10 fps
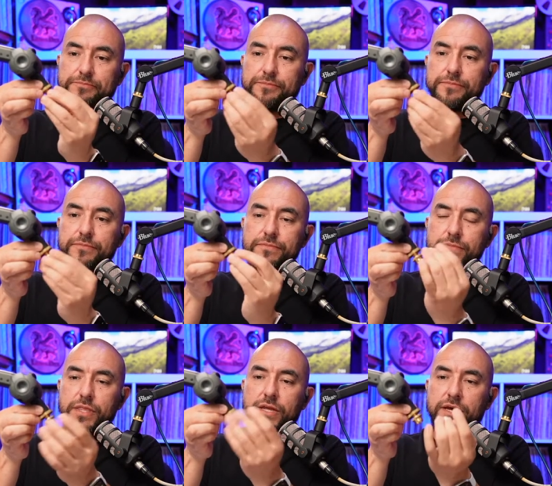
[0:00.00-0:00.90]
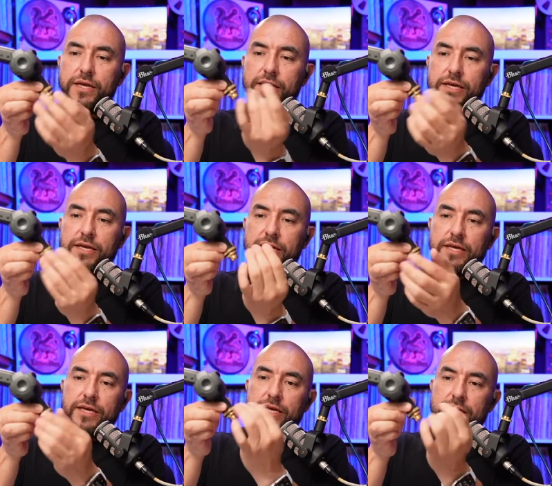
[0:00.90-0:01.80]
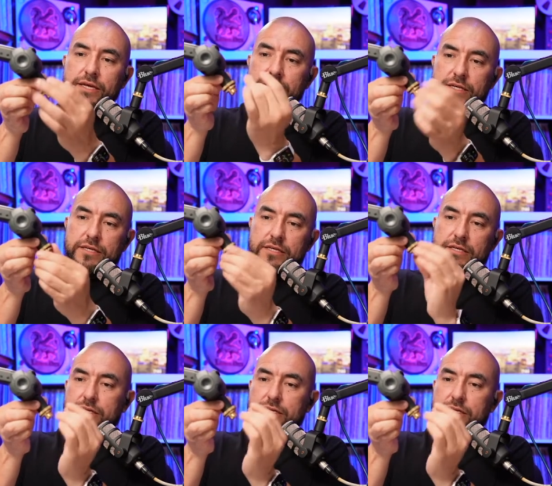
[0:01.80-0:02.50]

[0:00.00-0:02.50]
(silence)